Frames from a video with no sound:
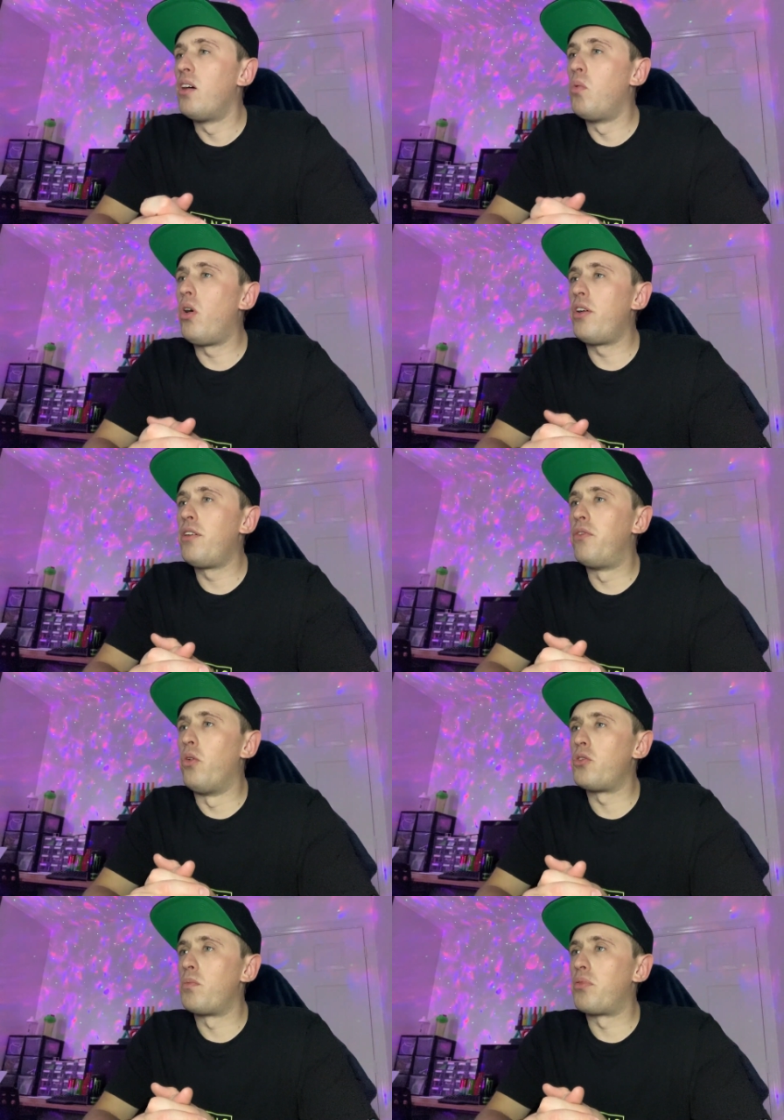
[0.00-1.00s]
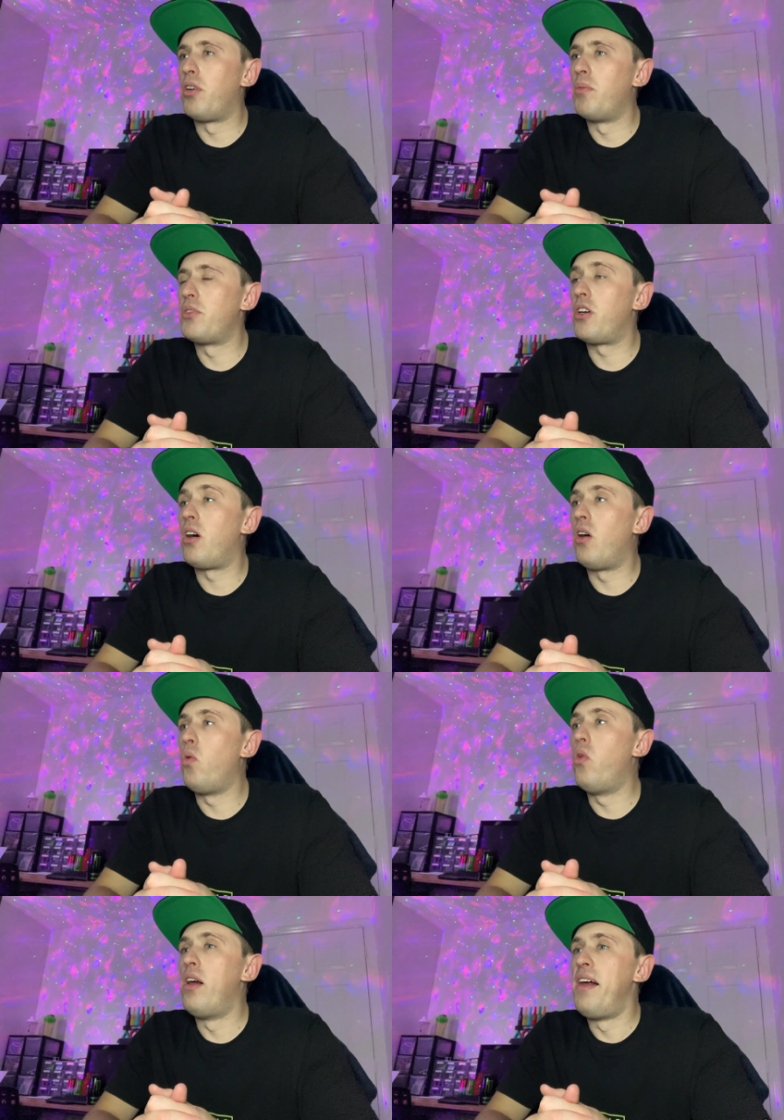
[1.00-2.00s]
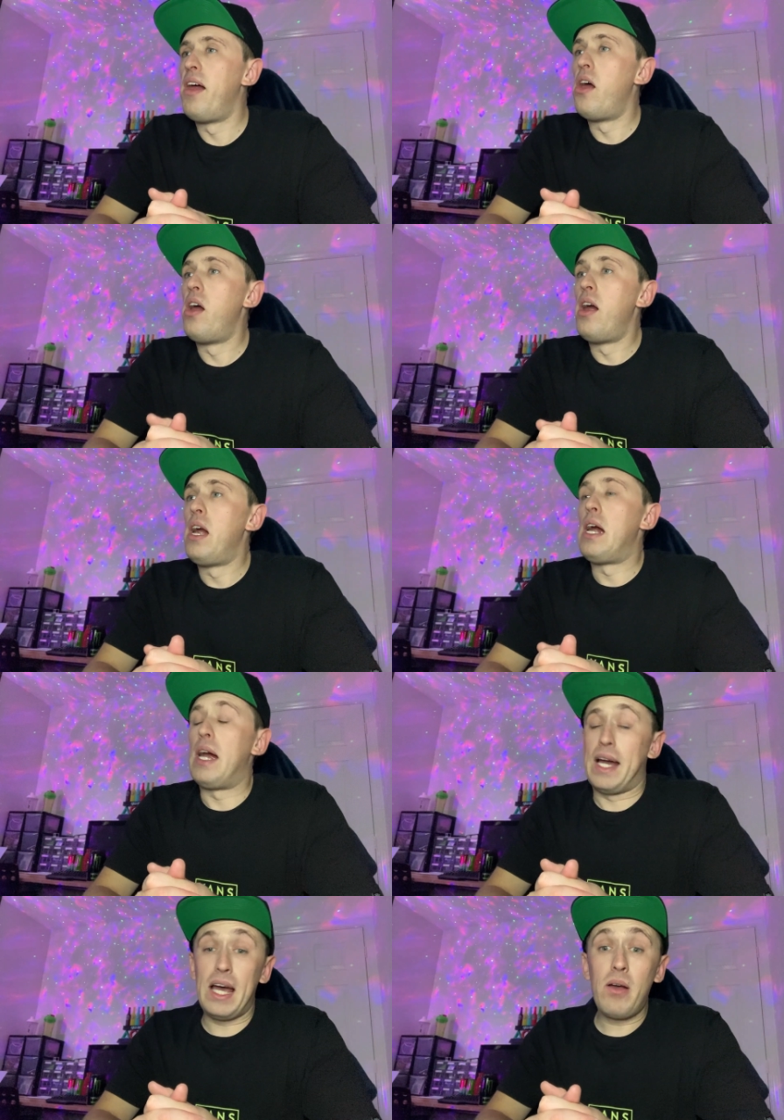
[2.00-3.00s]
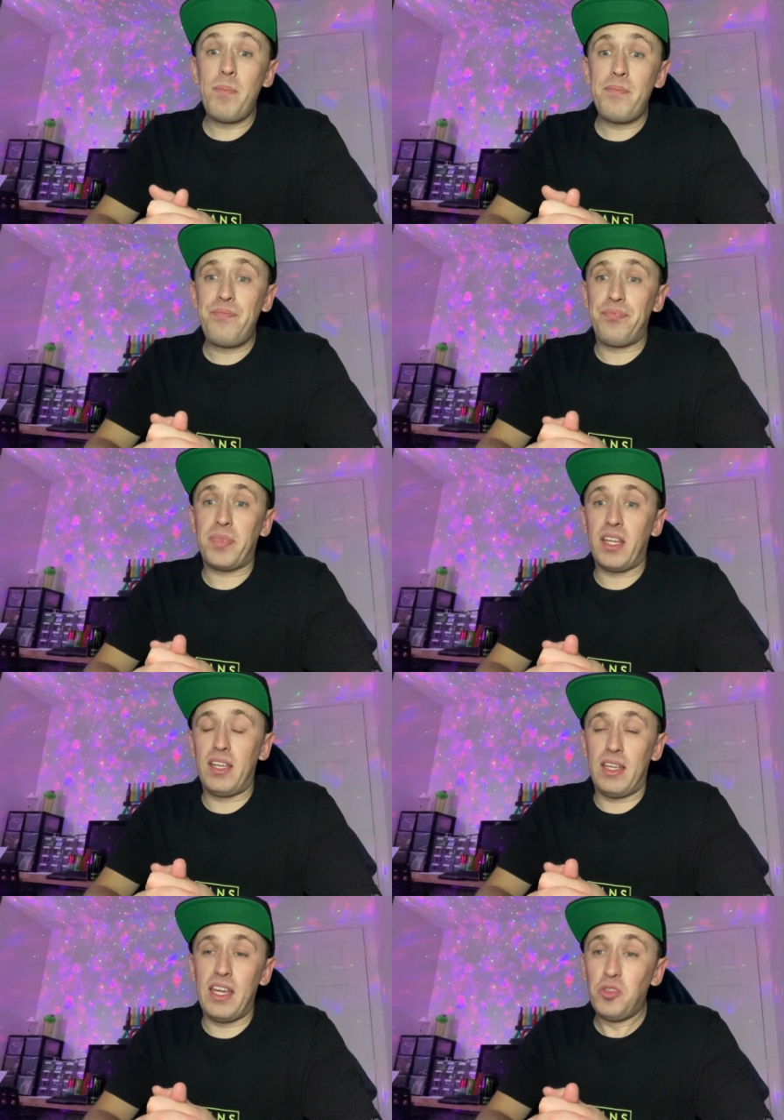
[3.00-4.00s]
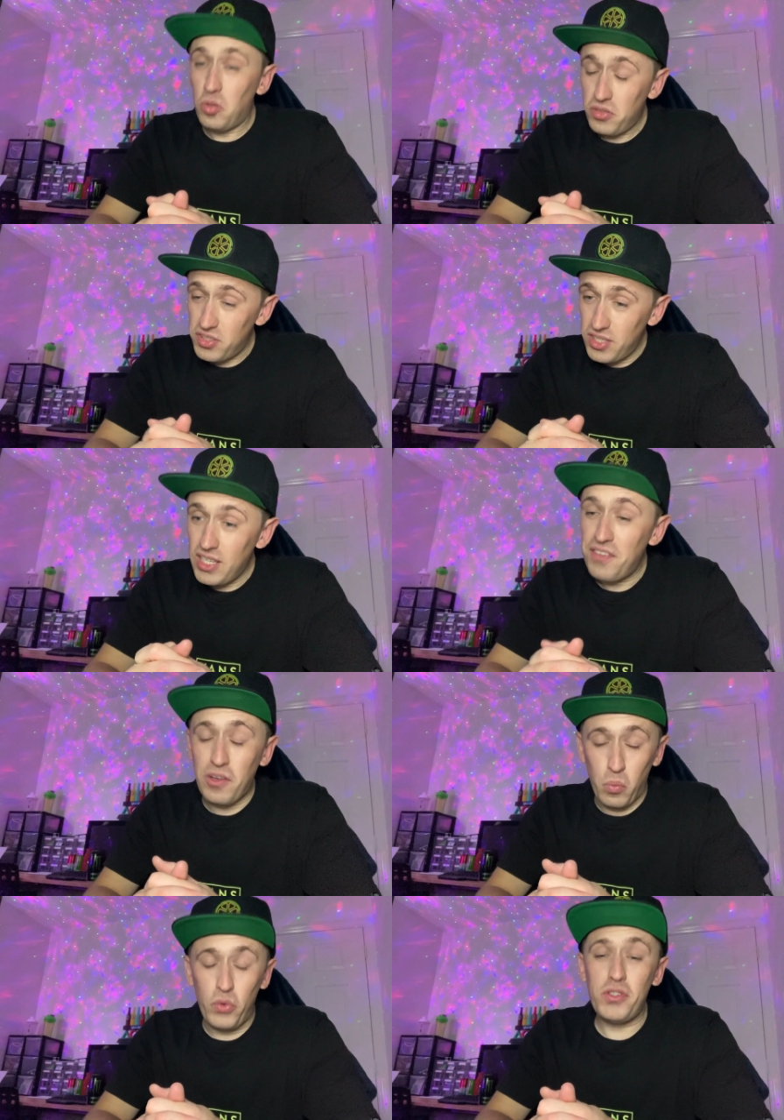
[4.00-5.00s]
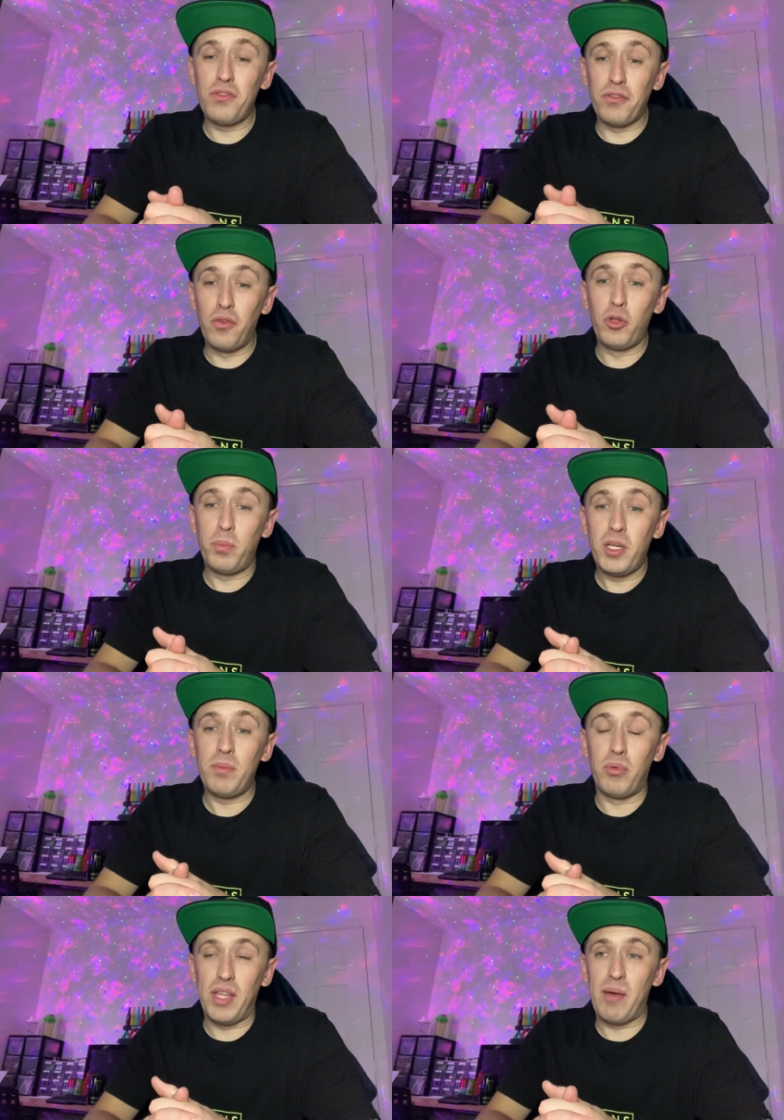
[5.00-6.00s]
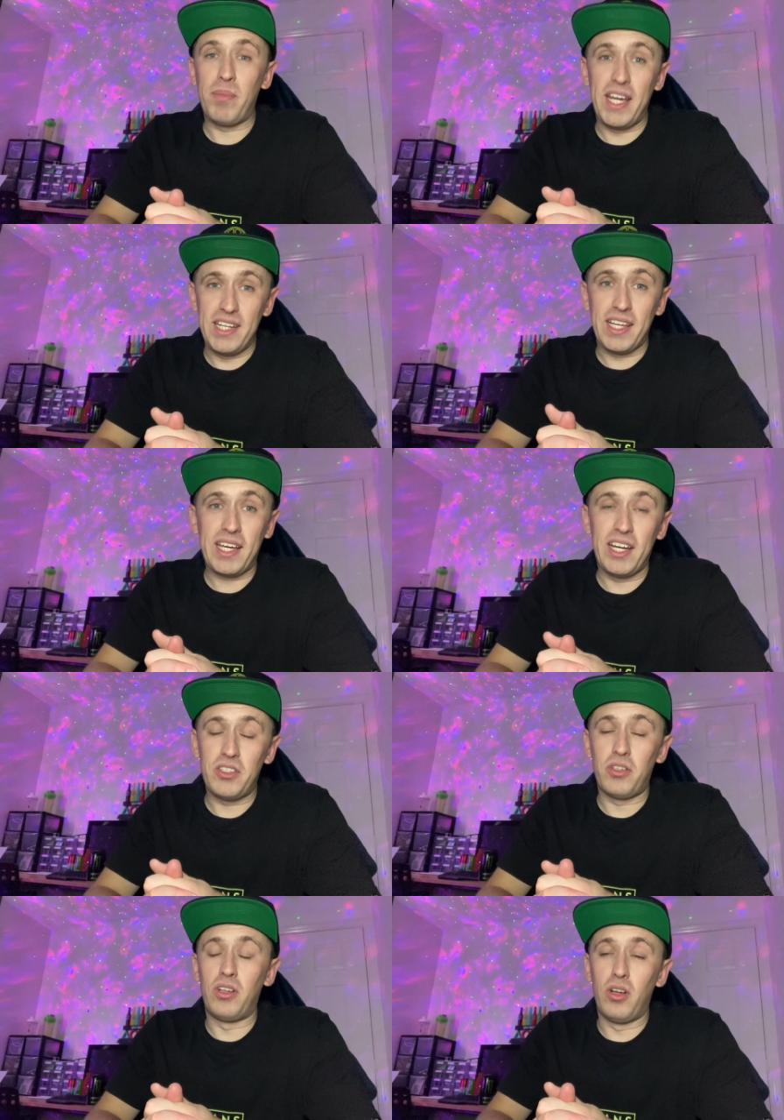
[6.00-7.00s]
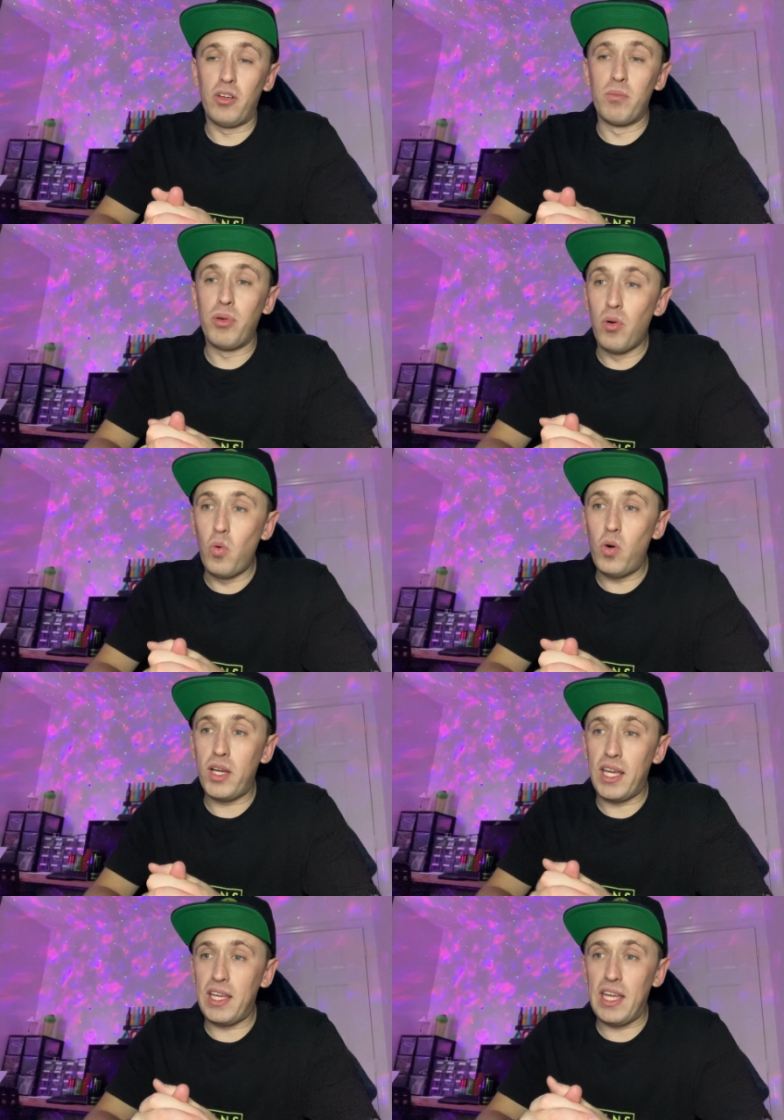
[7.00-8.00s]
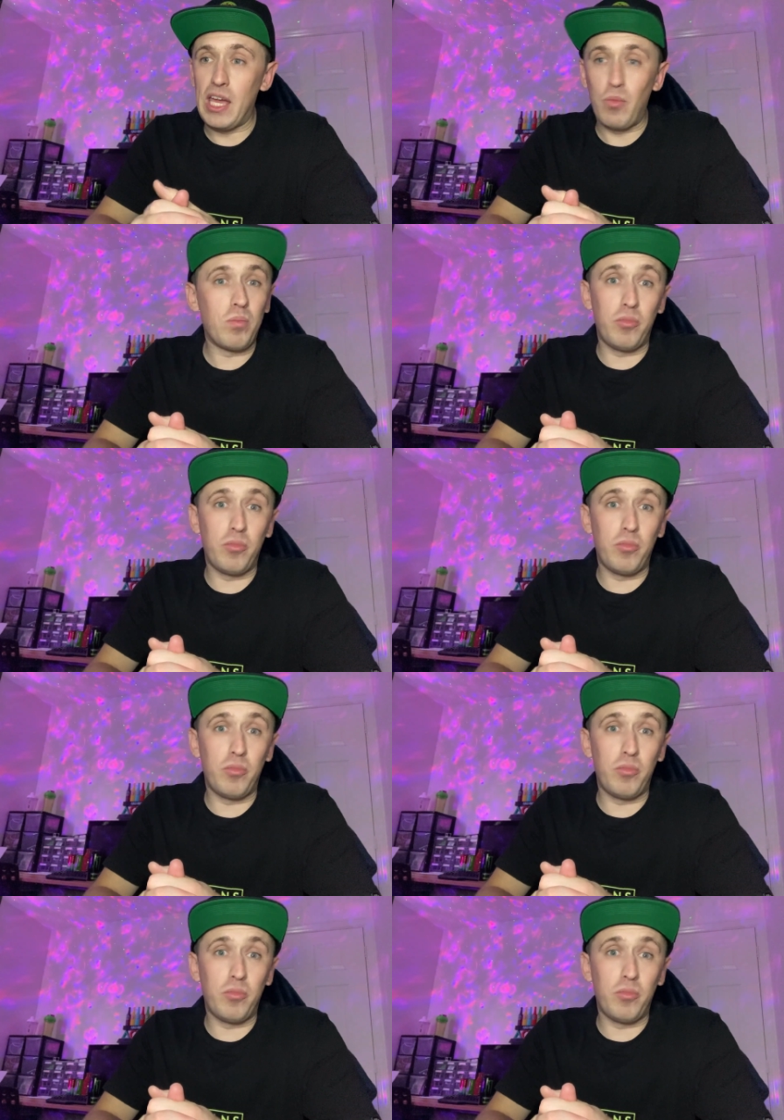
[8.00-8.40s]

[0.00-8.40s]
What are your thoughts on Prime as a whole? Um, in all honesty, if it wasn't for the people that made it, KSI and Logan Paul, it